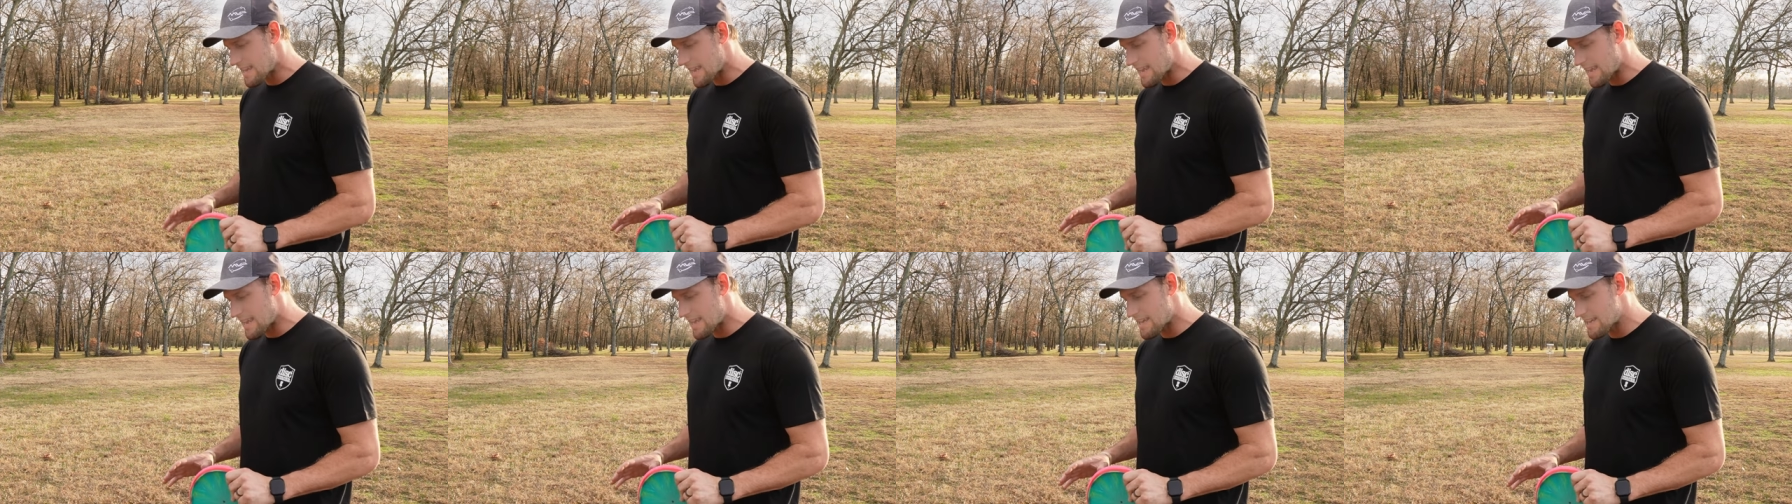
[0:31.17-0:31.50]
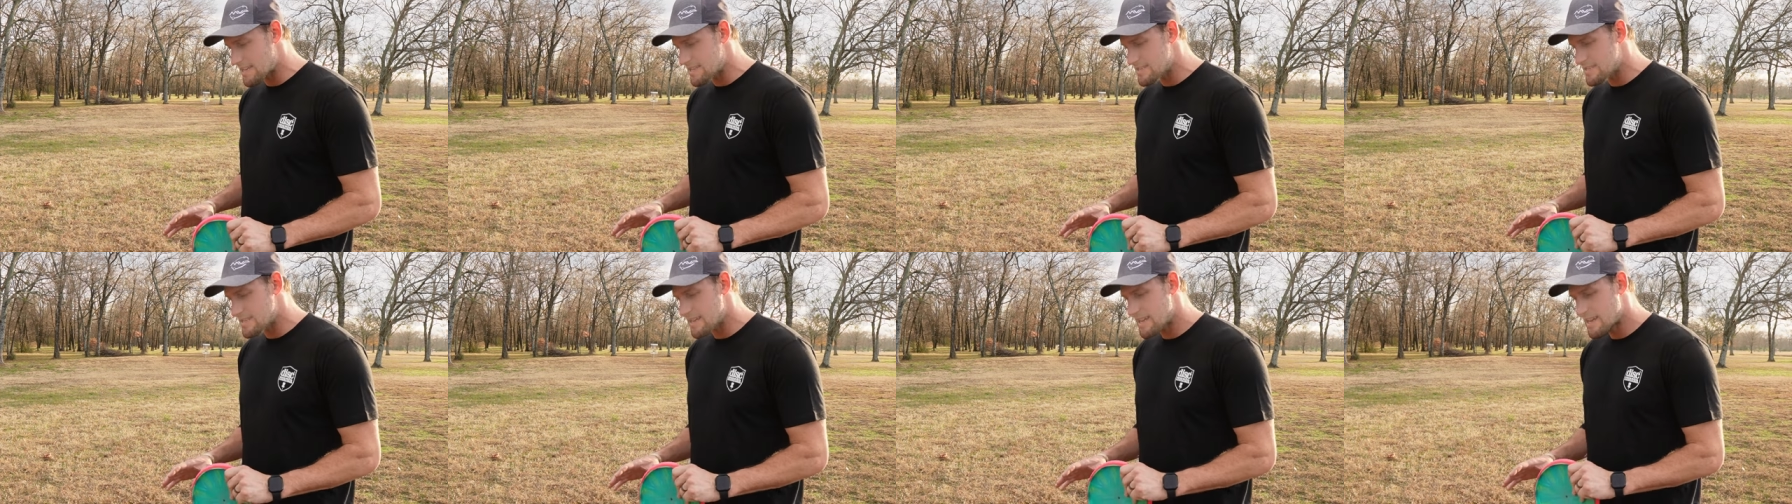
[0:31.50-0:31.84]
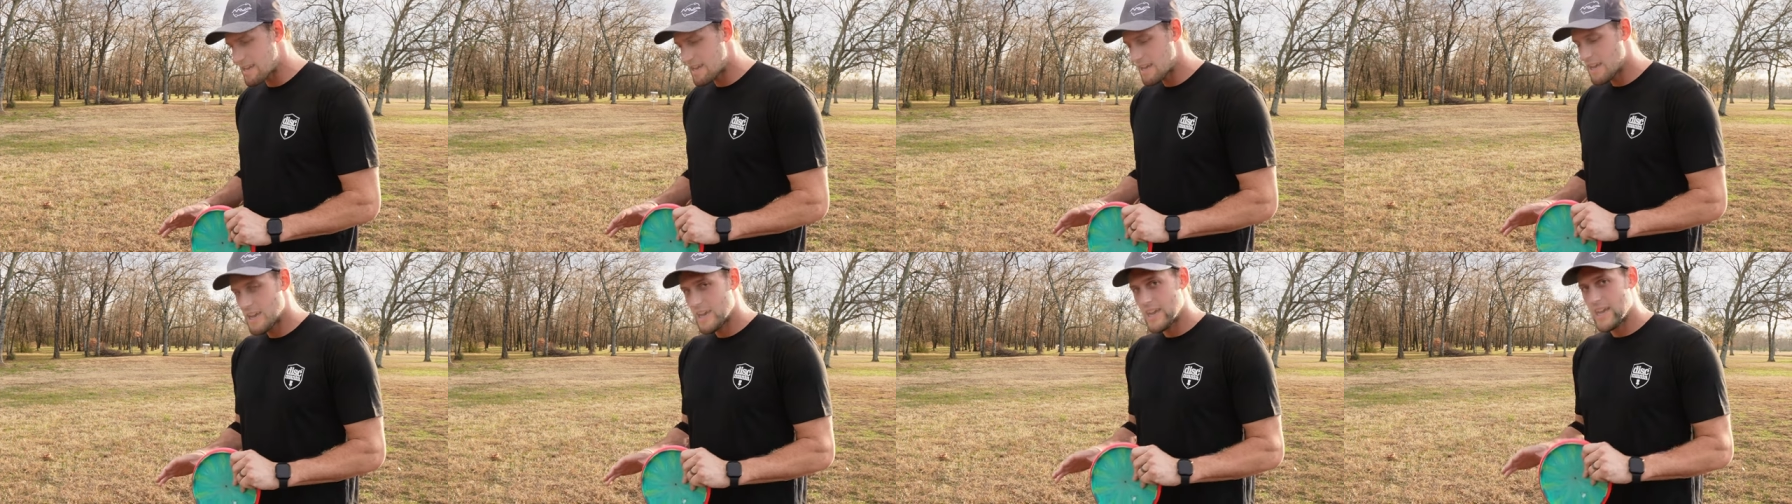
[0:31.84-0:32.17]
is
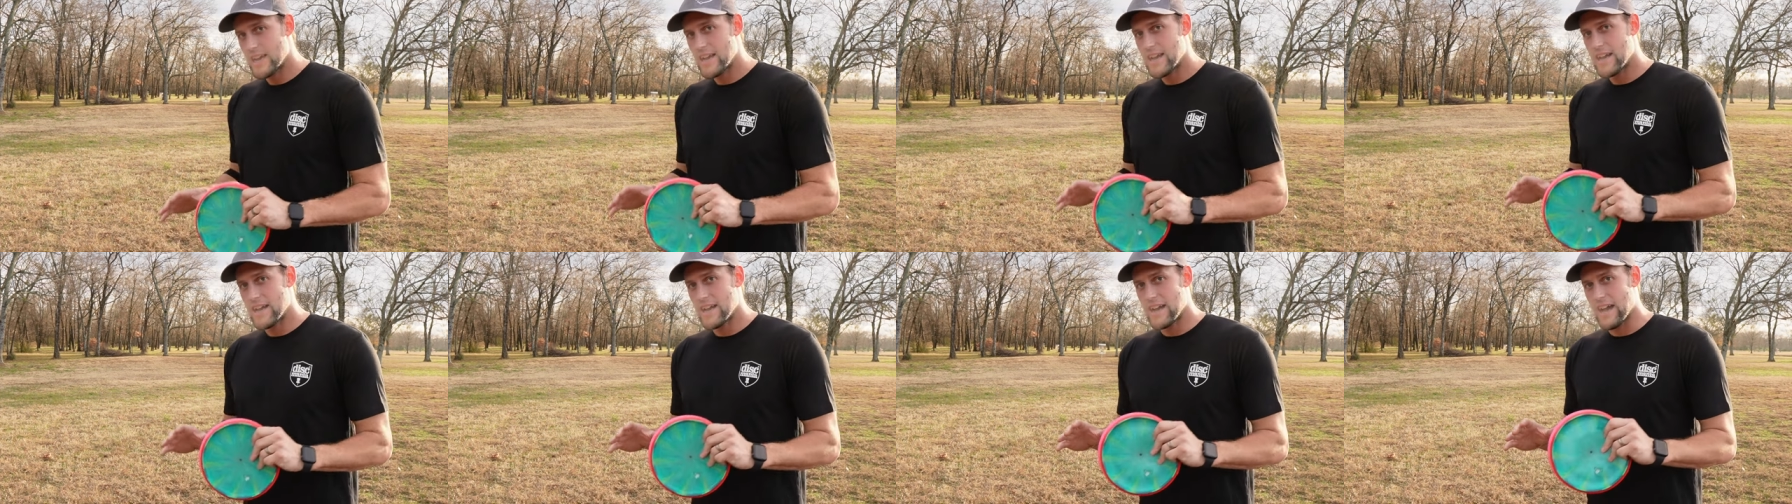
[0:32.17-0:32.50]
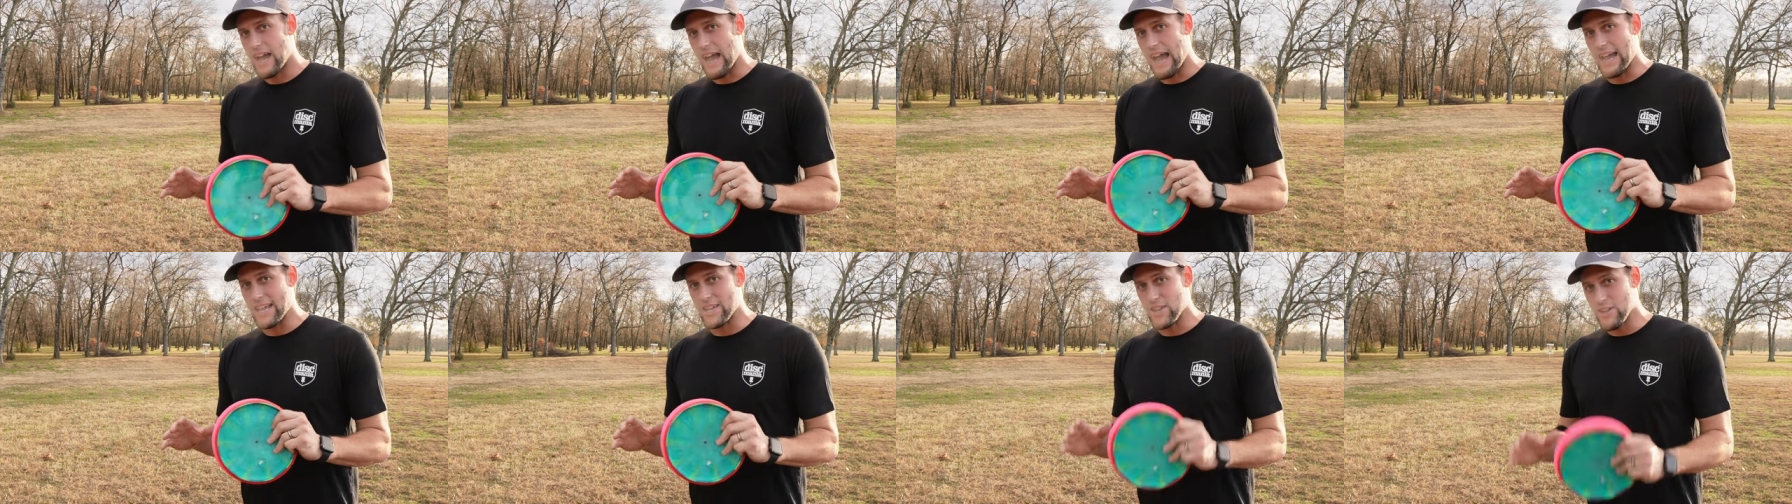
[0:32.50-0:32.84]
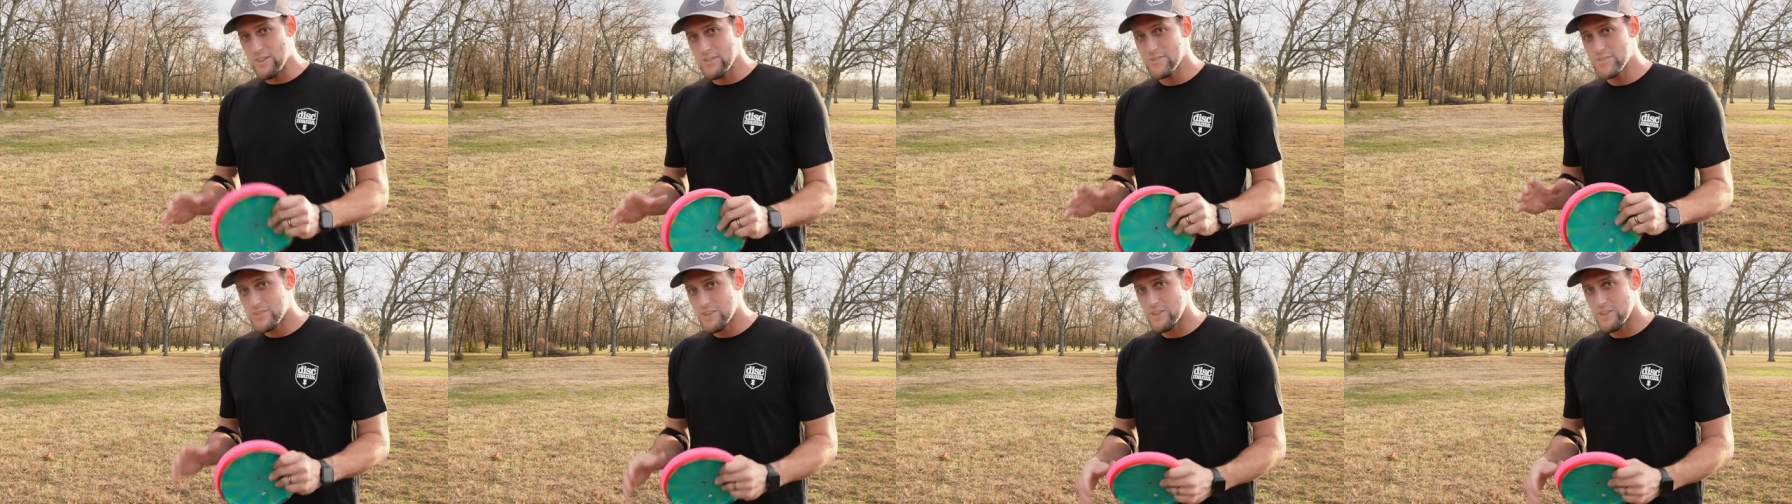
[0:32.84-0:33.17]
I used